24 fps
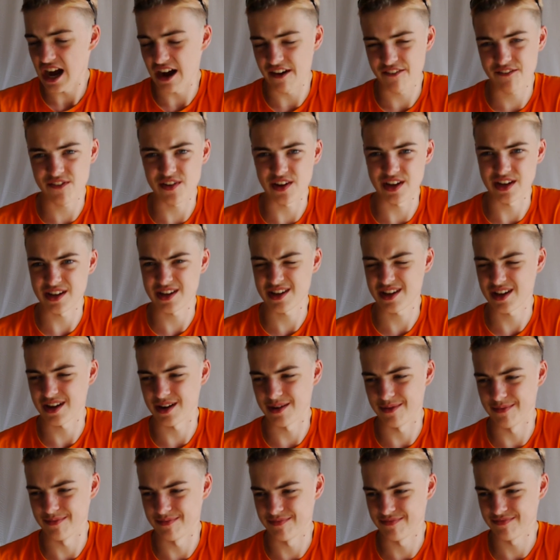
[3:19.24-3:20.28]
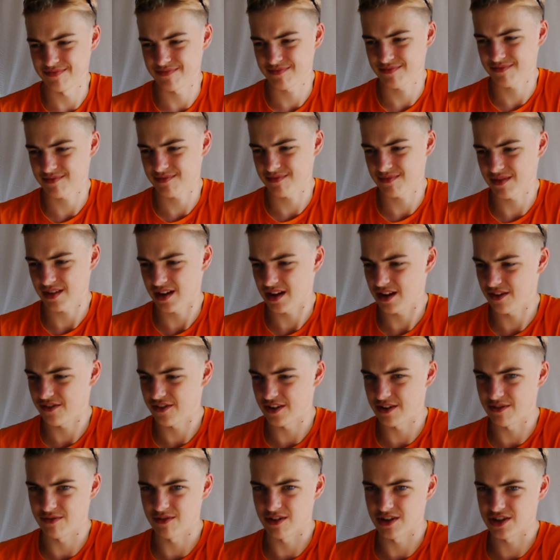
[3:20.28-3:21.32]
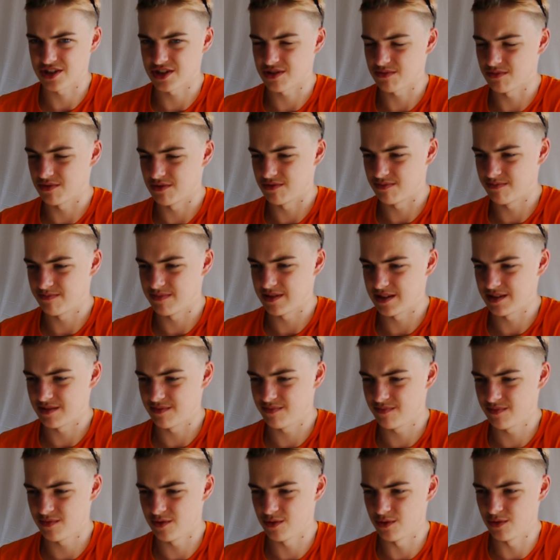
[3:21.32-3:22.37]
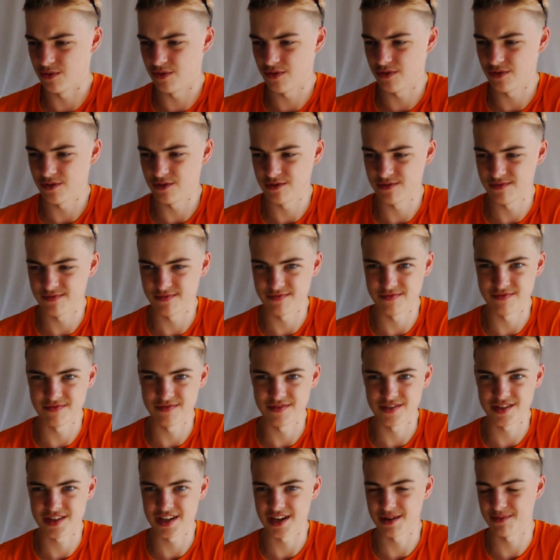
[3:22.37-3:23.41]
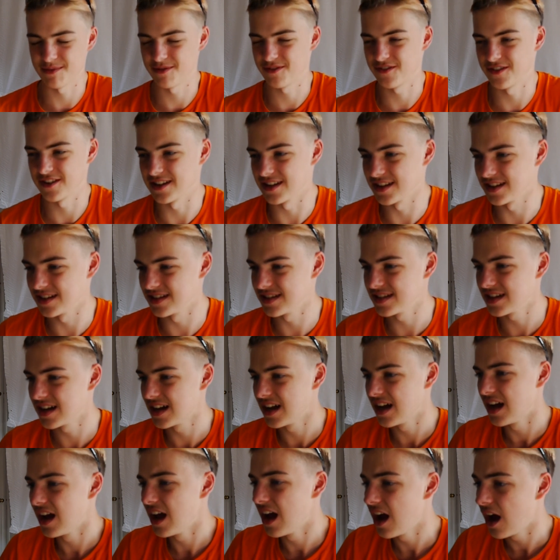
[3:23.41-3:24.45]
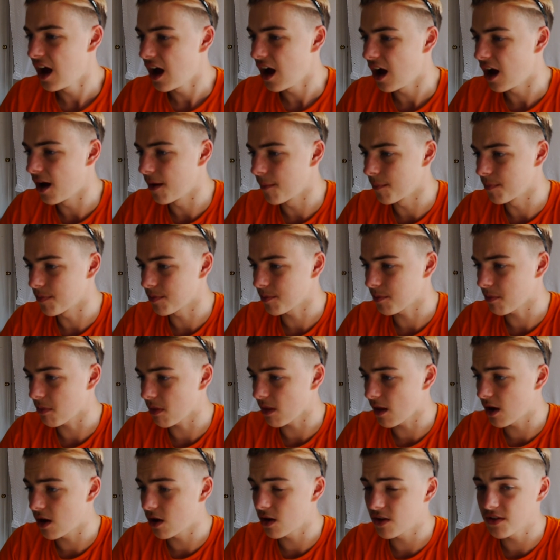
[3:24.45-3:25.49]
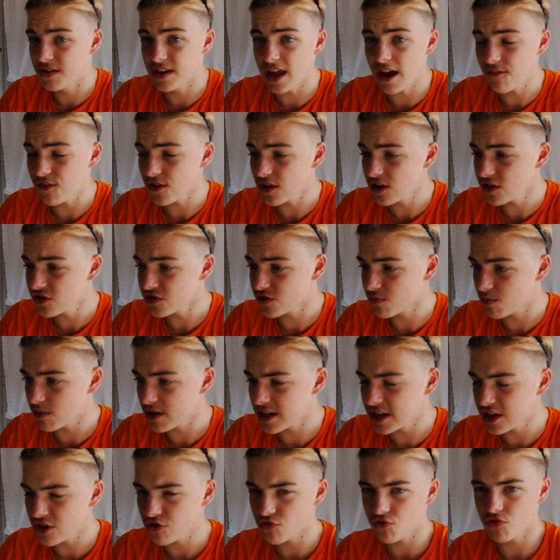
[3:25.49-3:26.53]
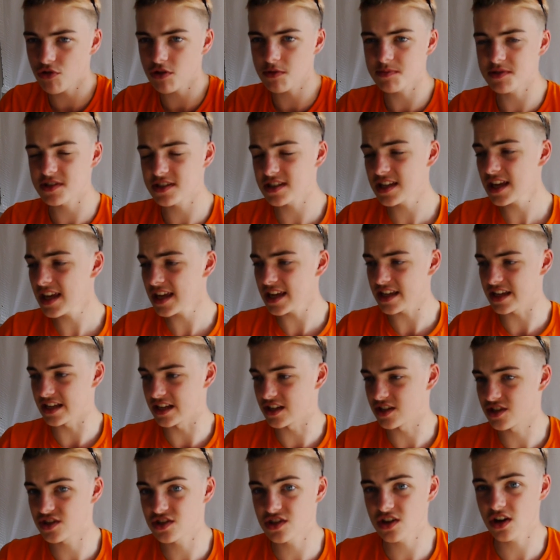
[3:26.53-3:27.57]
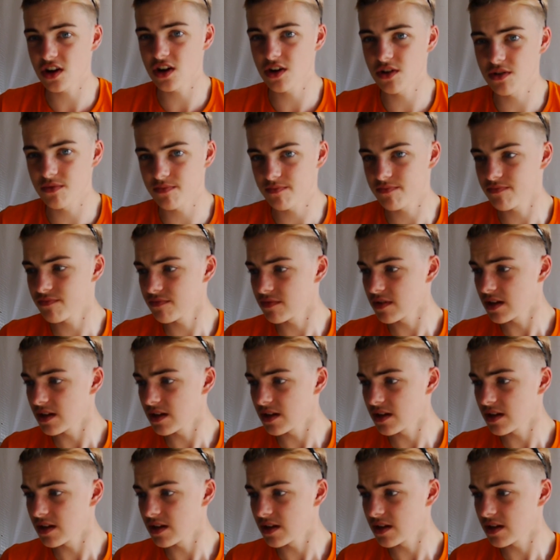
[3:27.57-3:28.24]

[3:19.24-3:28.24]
I think... Um, I think Russia will be awful. Same with Finland. Um, Netherlands winning Group C. So,